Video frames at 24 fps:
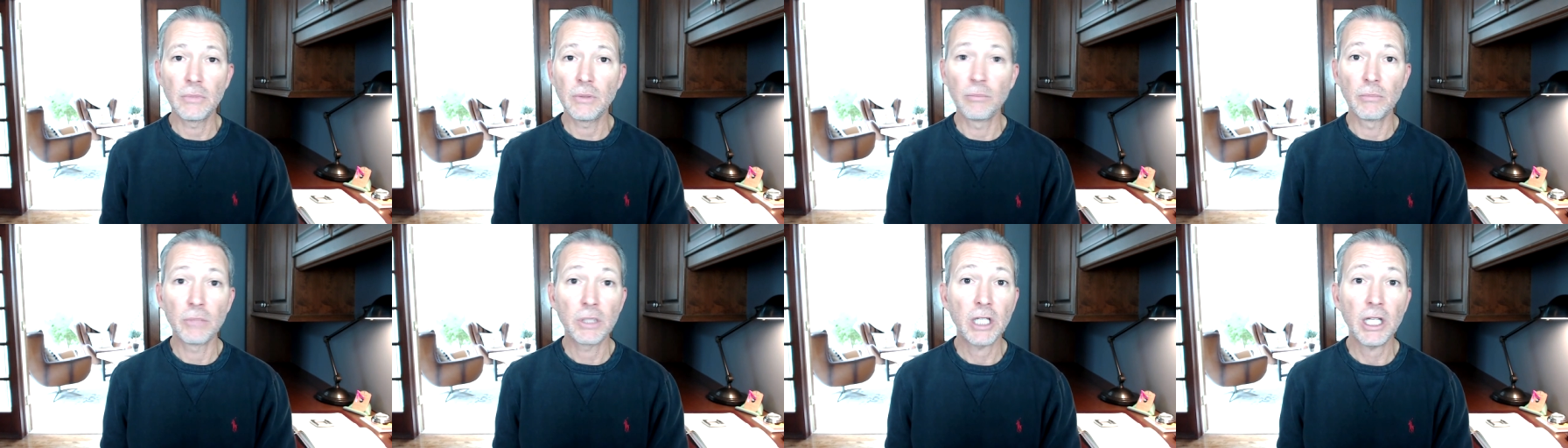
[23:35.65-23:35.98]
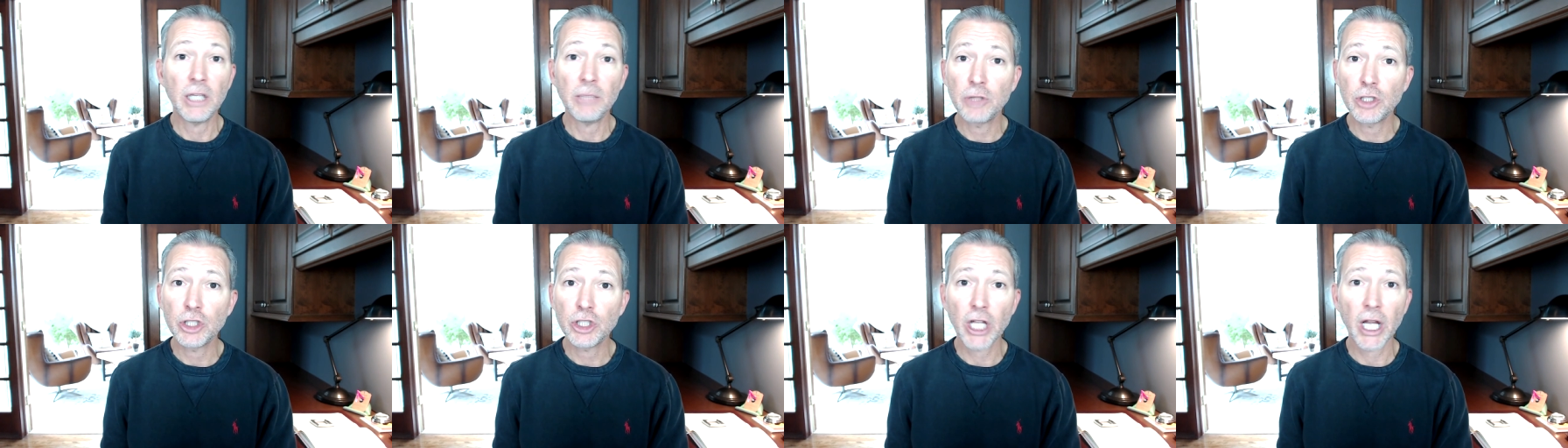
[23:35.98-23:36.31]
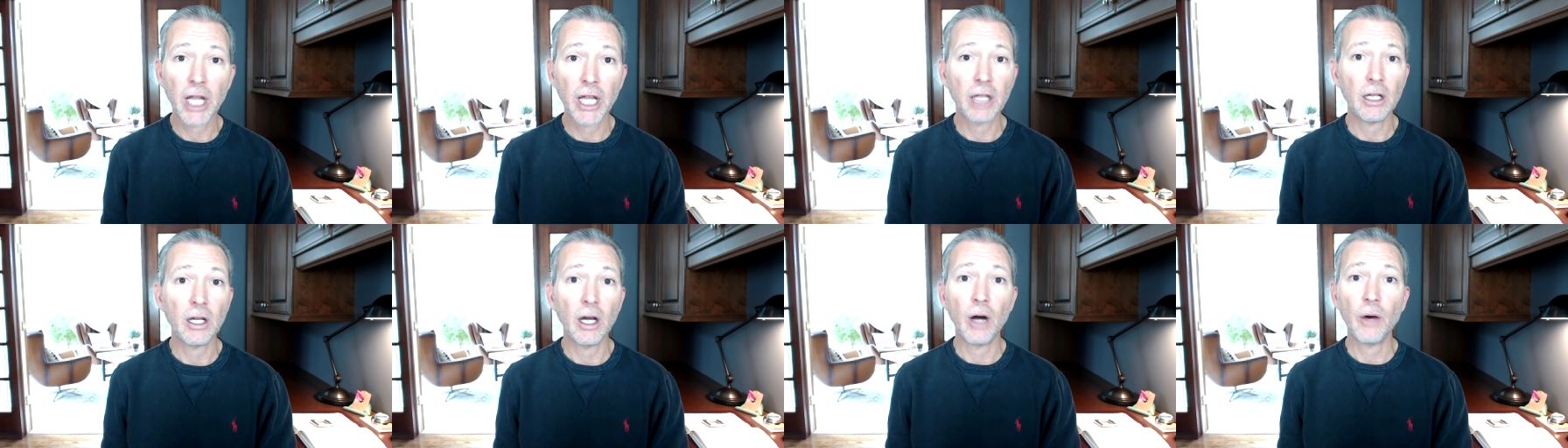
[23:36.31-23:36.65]
keep the
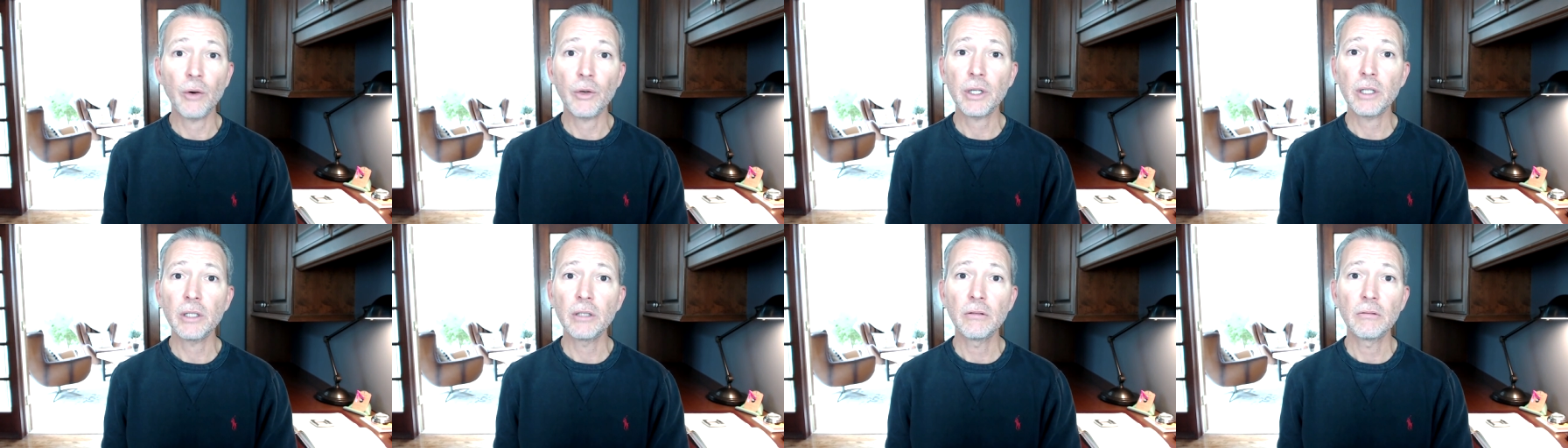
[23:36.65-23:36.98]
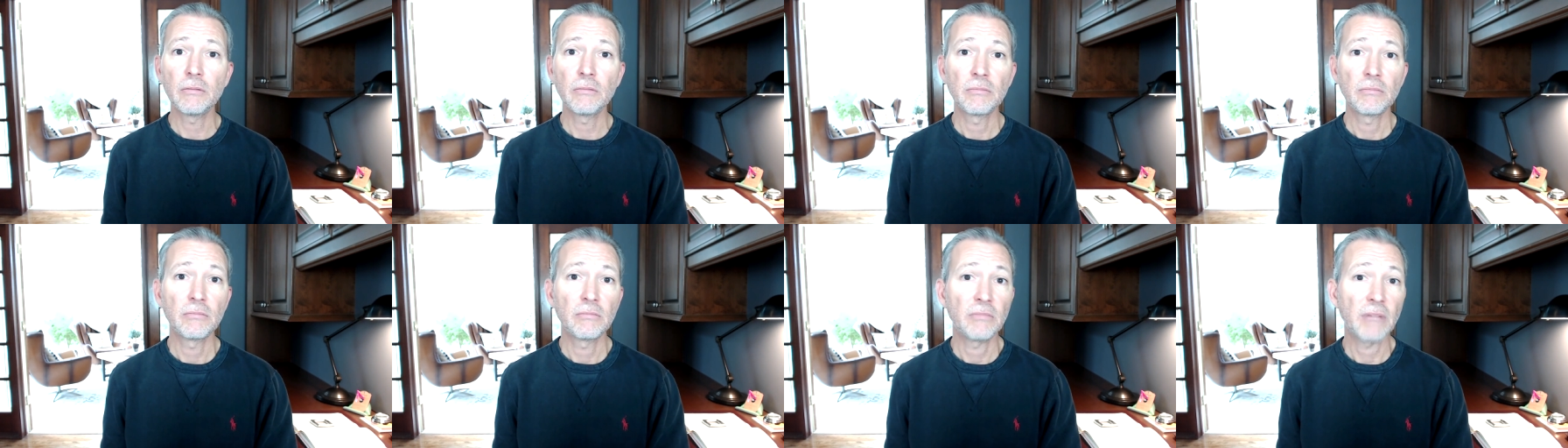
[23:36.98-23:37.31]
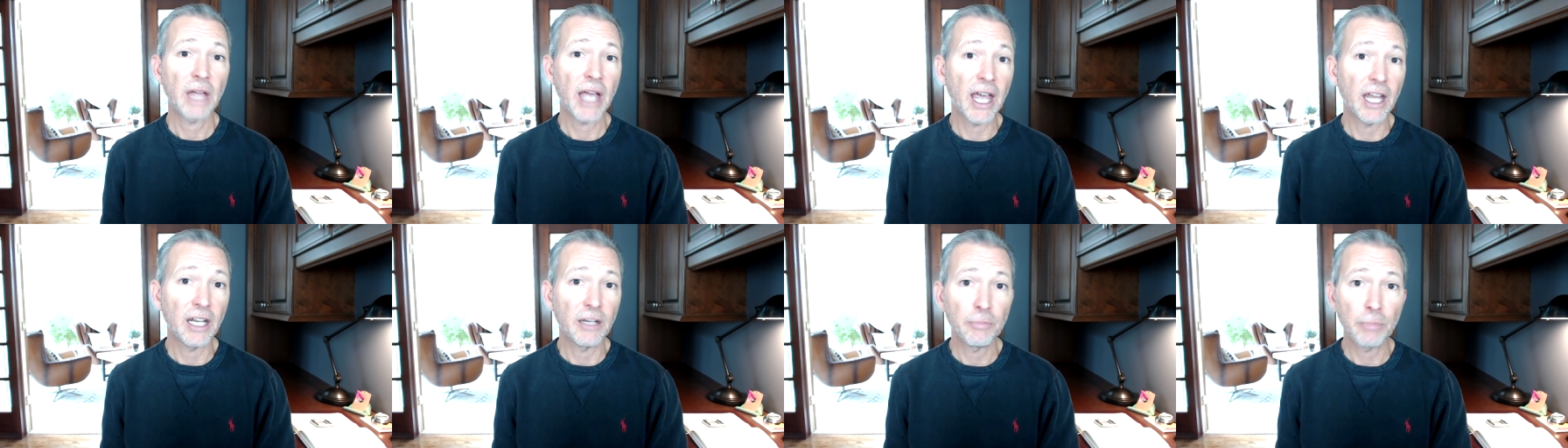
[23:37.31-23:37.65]
chain going
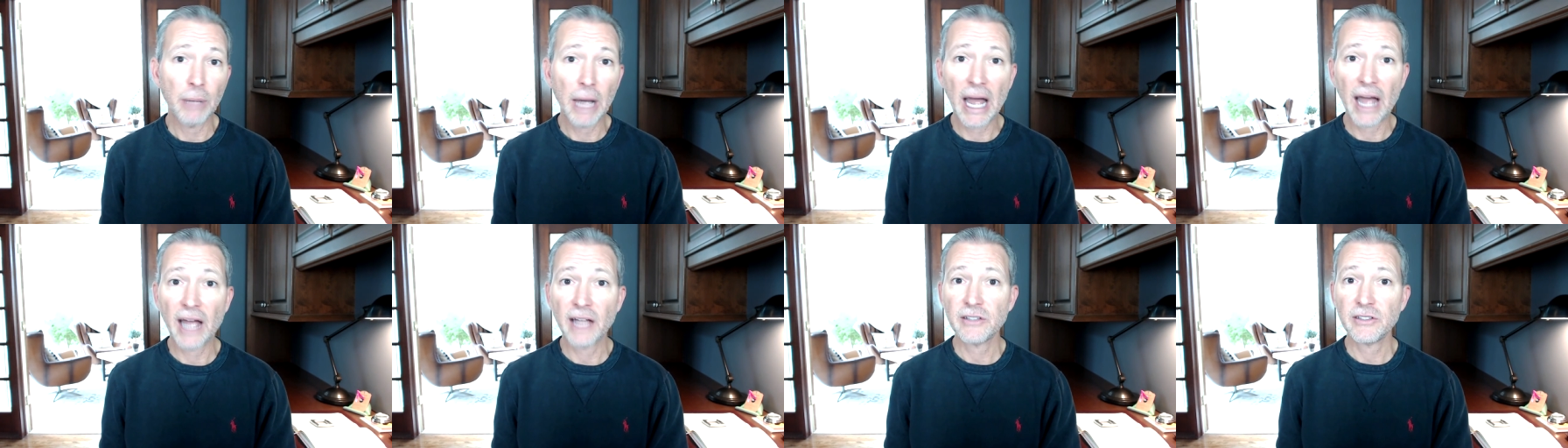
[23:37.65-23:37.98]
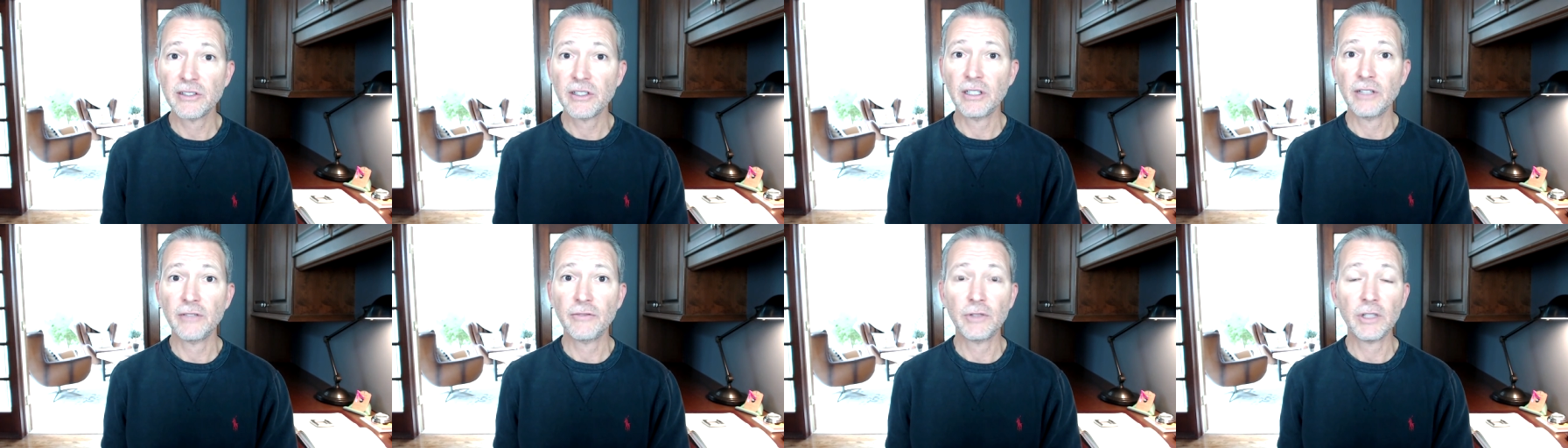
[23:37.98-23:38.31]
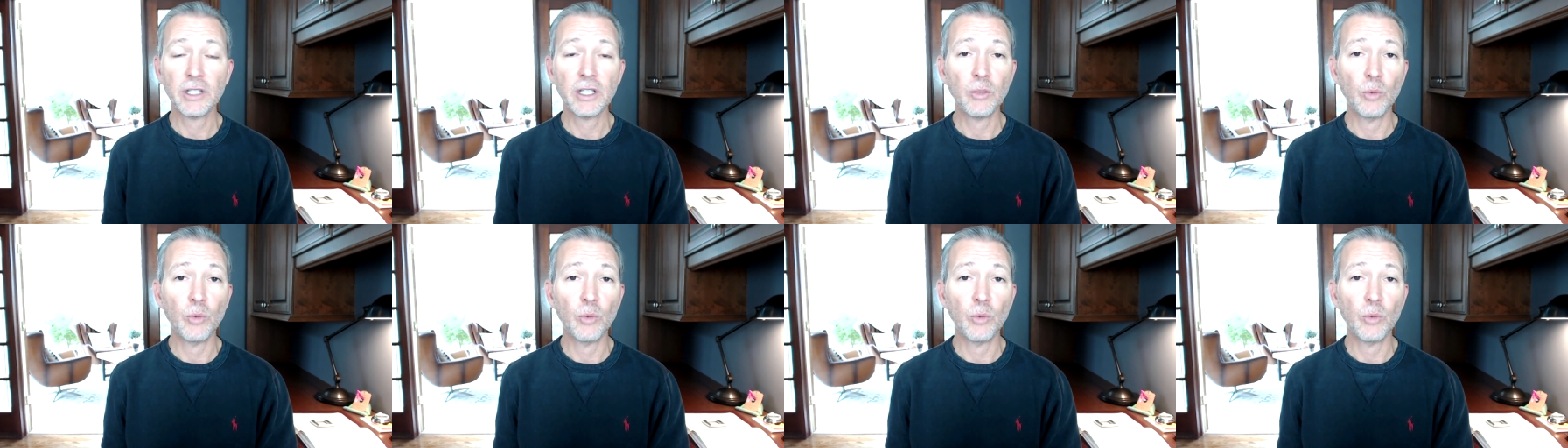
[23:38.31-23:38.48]
and positively,